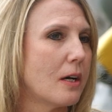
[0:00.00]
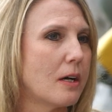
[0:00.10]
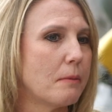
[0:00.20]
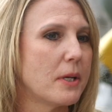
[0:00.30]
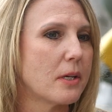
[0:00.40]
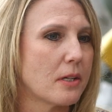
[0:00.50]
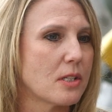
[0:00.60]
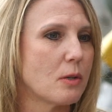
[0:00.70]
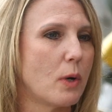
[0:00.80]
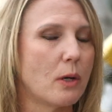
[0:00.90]
um,
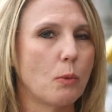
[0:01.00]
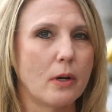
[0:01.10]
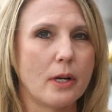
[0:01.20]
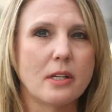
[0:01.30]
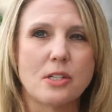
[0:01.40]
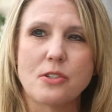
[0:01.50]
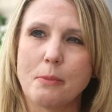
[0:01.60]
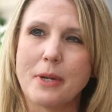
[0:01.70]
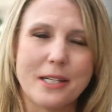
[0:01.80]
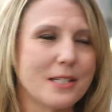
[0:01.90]
because the one we're in is
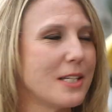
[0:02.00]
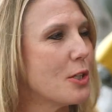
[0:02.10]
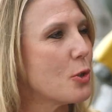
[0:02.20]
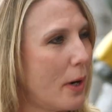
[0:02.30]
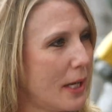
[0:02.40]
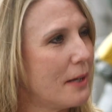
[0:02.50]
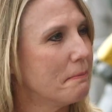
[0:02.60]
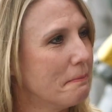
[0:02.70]
from 1920.